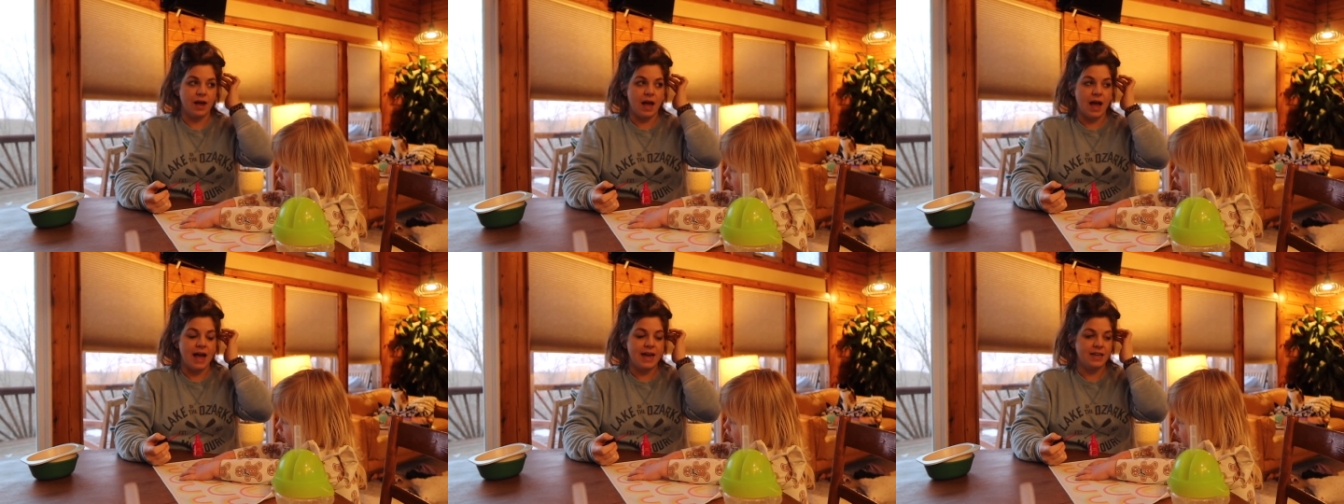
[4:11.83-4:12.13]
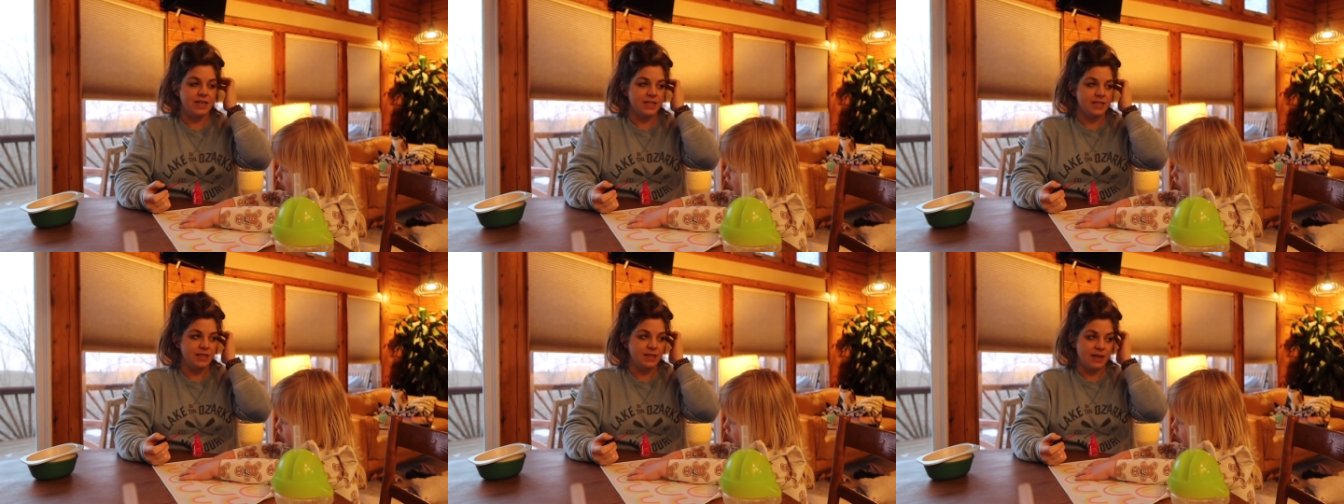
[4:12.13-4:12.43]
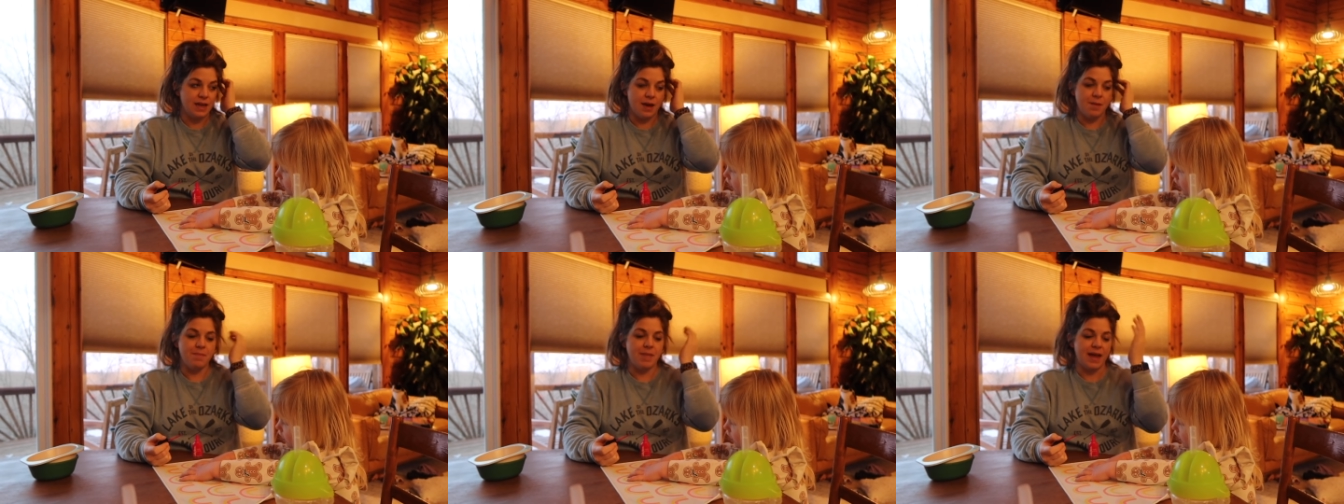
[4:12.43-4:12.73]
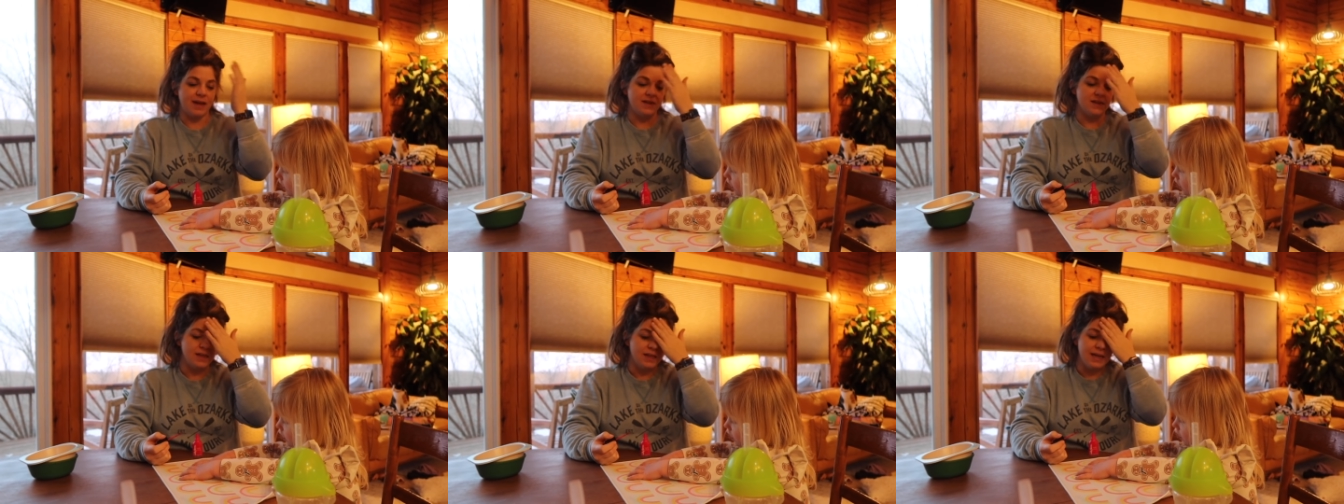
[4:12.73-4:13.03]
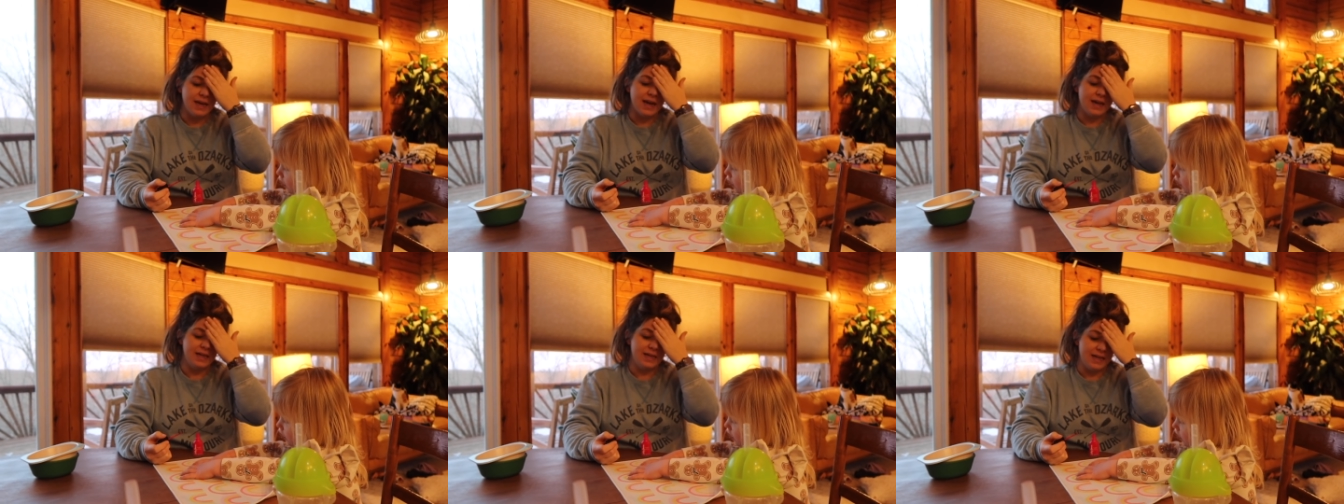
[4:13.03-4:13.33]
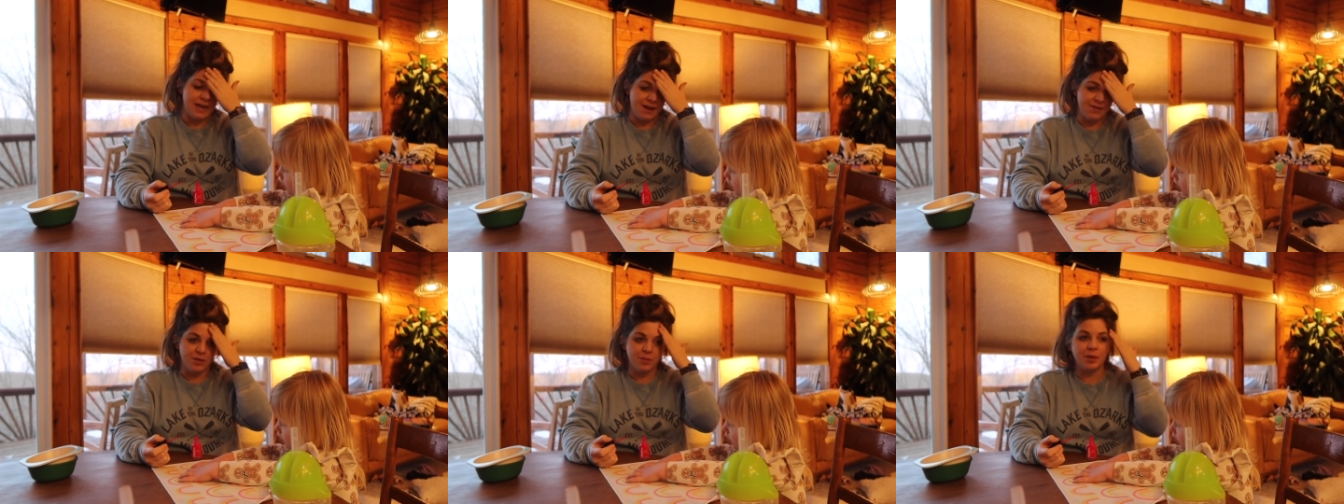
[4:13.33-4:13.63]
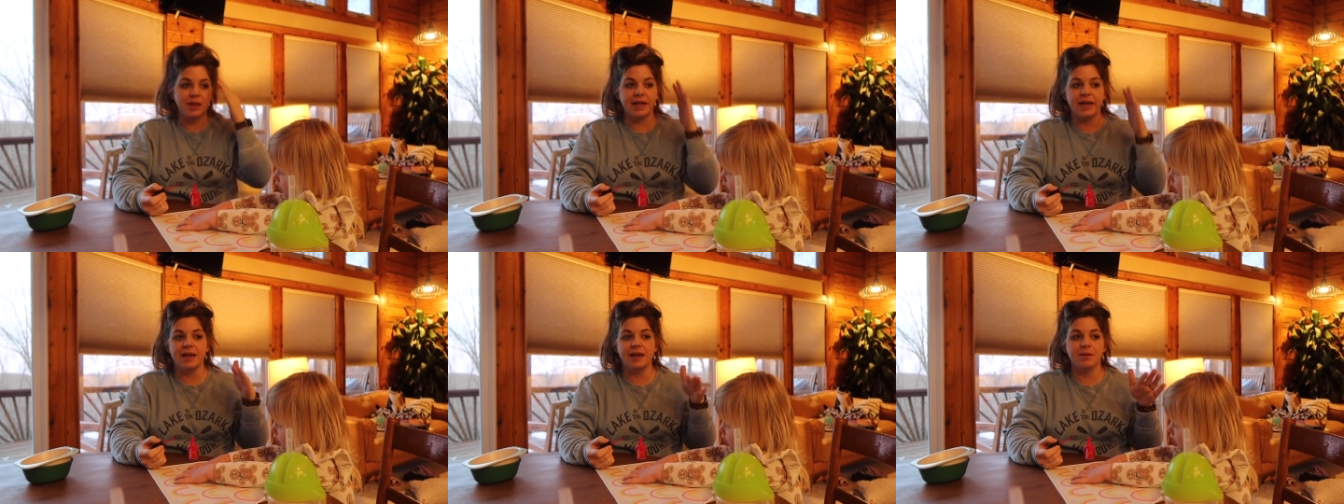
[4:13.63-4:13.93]
I need to have a
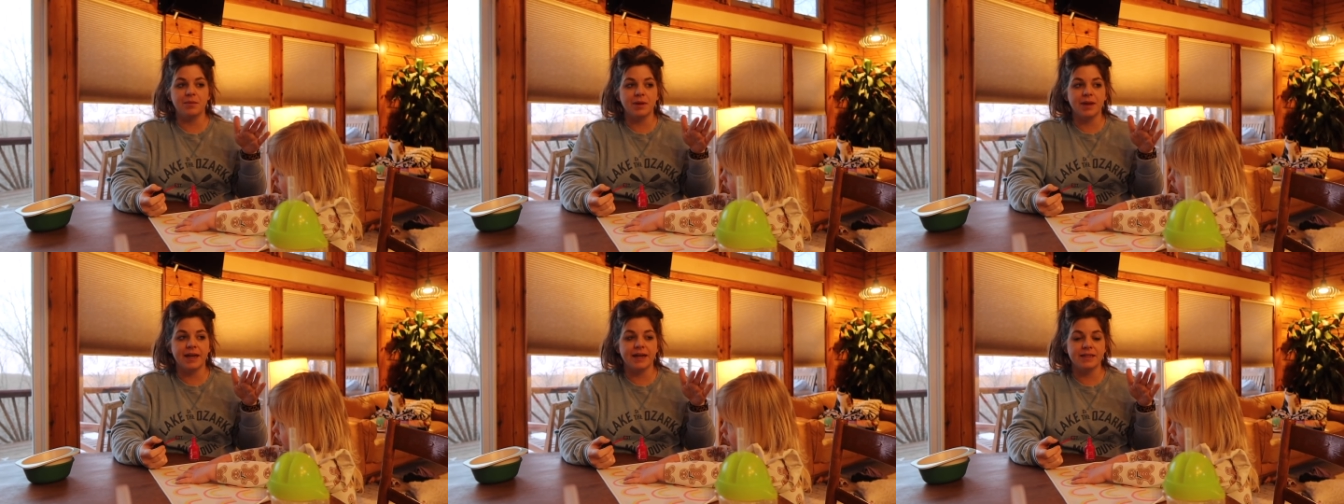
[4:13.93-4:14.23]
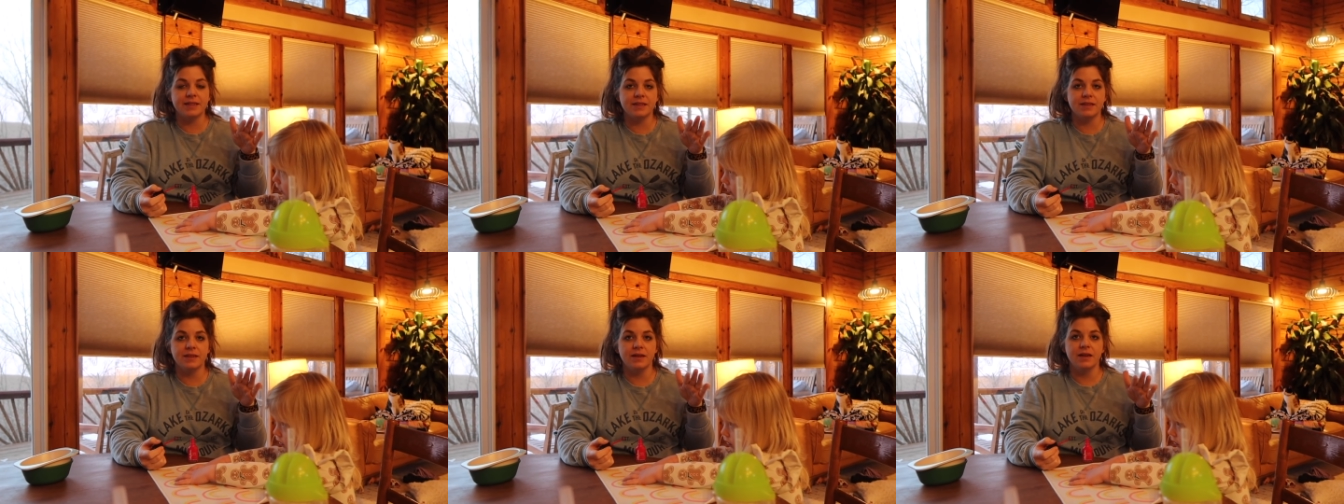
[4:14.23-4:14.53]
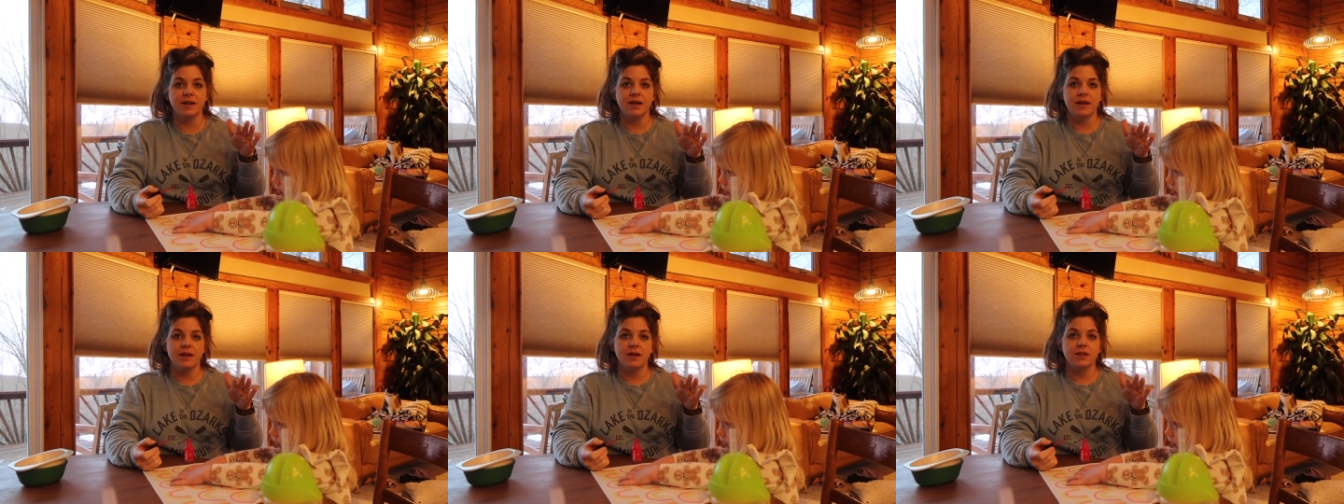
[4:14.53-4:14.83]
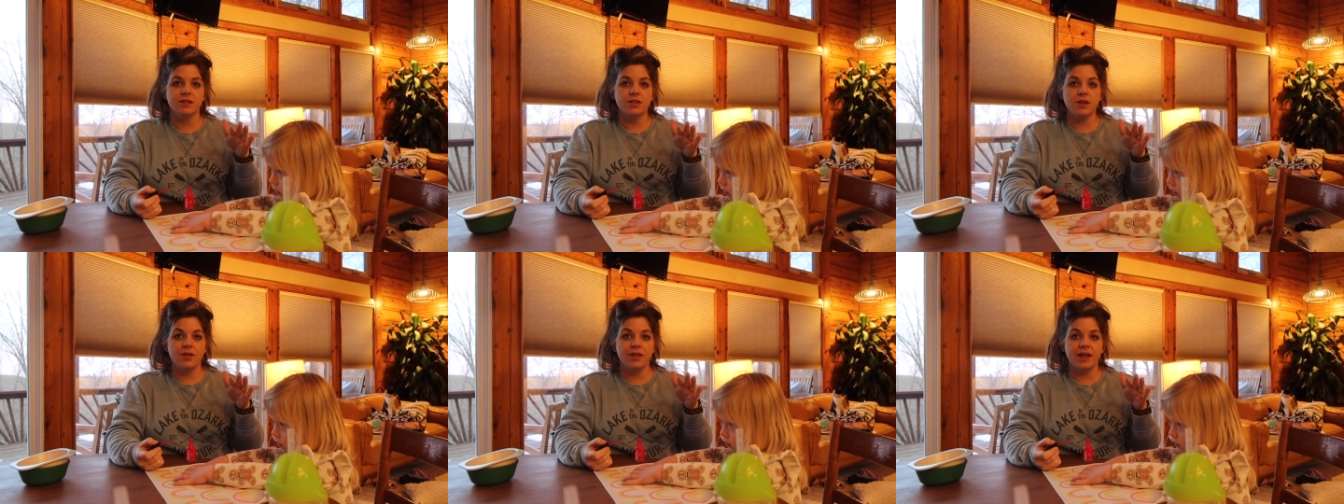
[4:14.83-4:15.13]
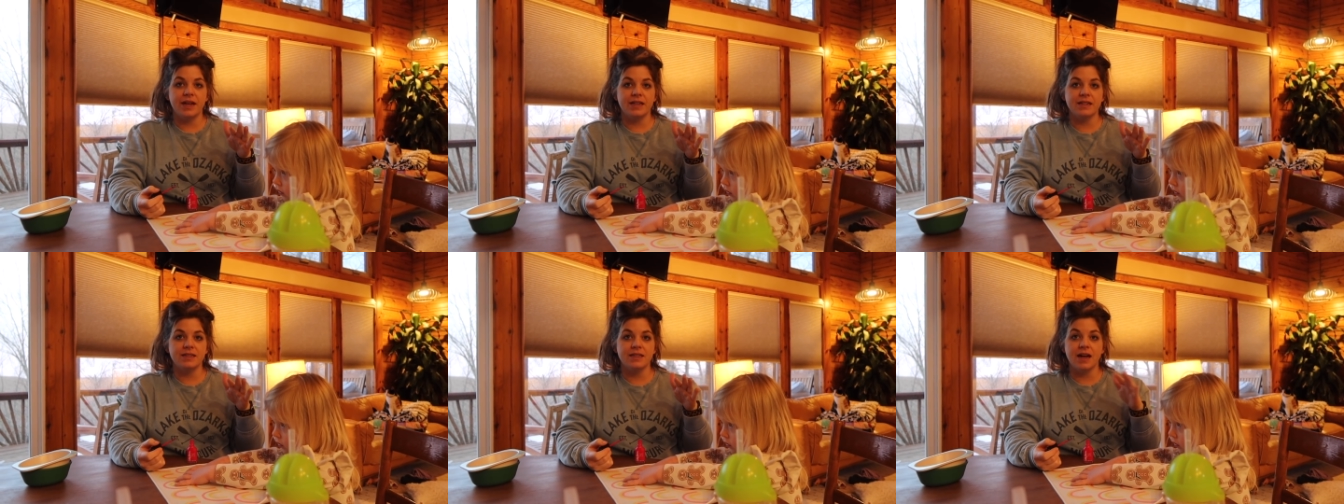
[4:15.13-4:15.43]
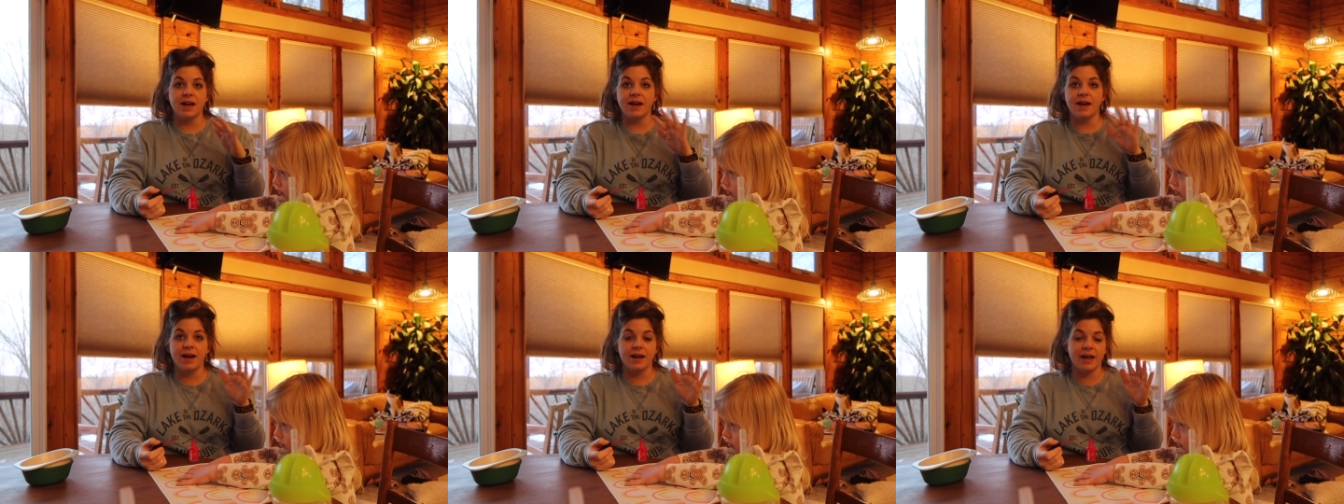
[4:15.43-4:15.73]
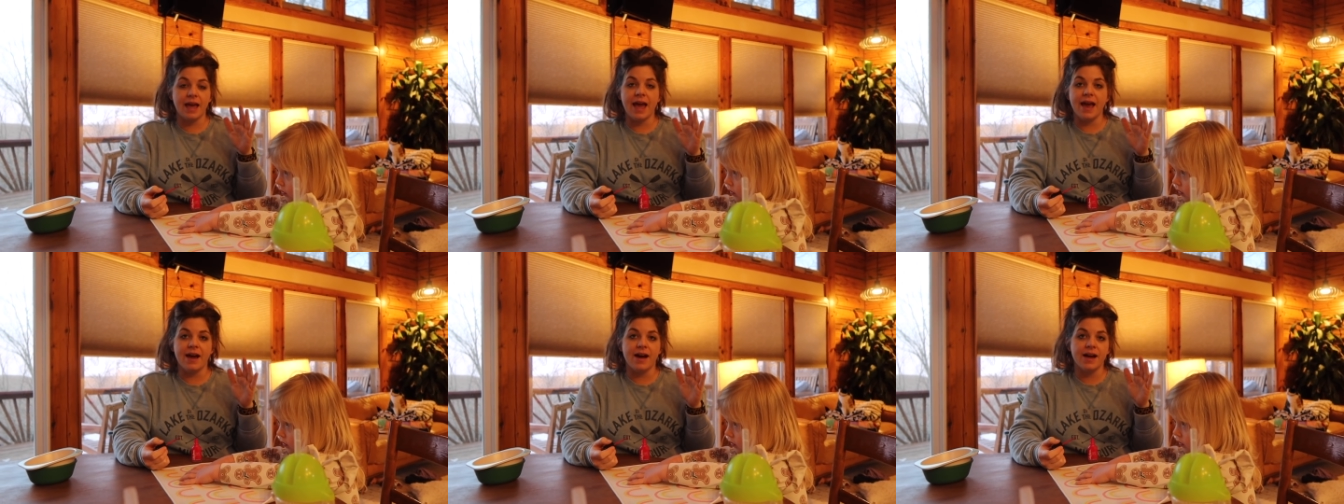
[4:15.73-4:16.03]
plan in place so that it's not
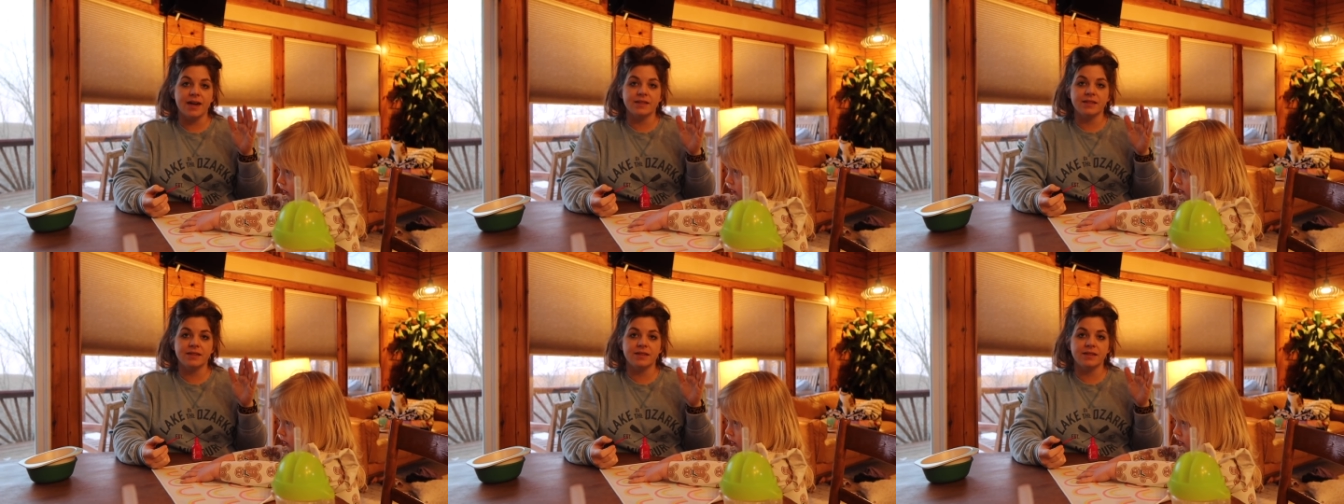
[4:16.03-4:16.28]
chaos.